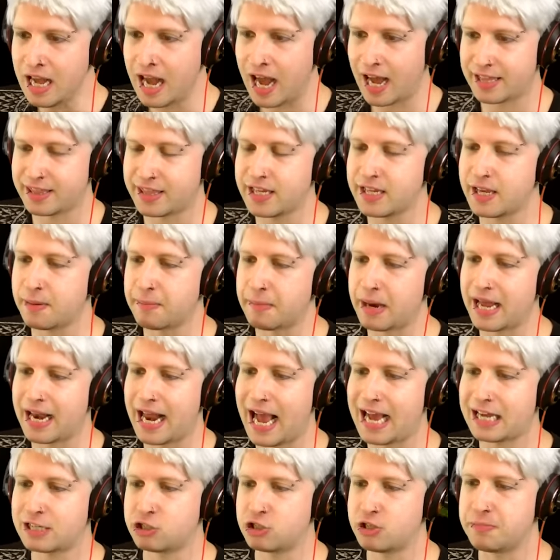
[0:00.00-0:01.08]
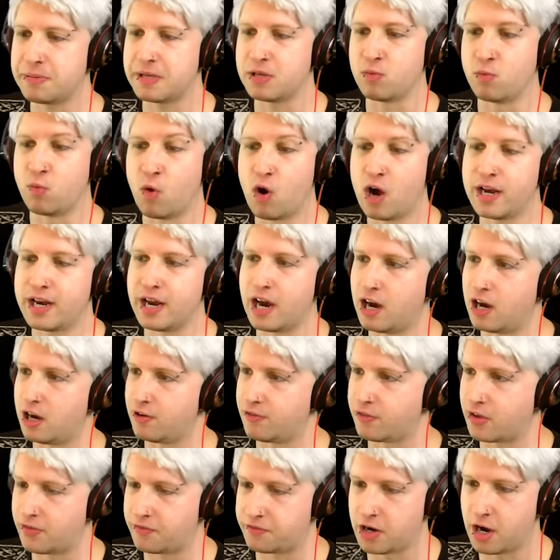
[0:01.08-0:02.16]
I think it might actually be one
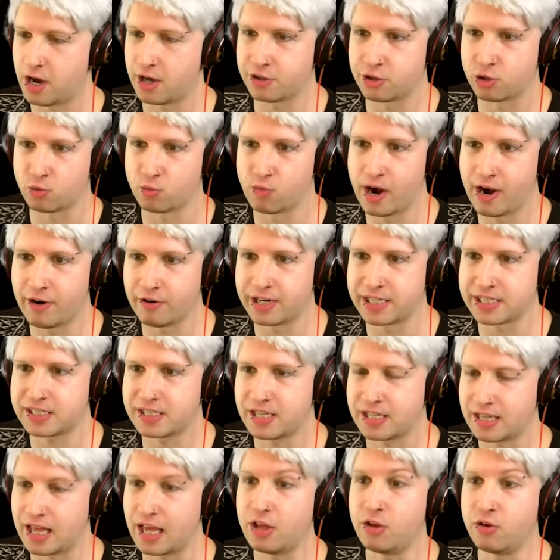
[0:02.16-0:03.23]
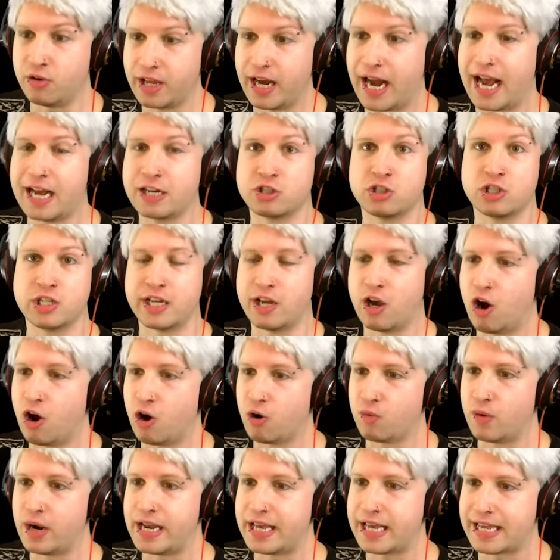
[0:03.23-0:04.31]
of, if not the rarest thing that you can actually
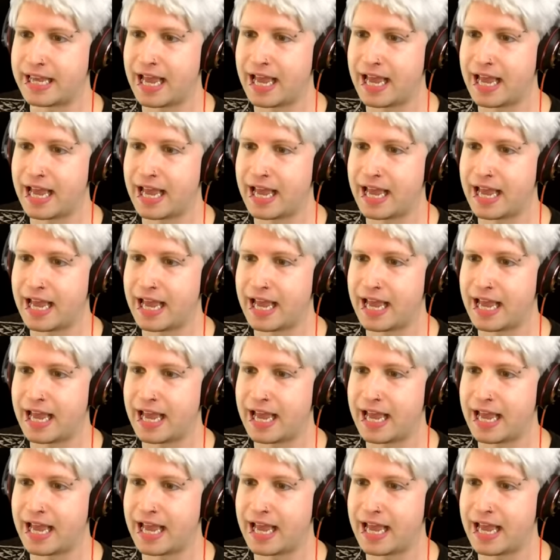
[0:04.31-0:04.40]
already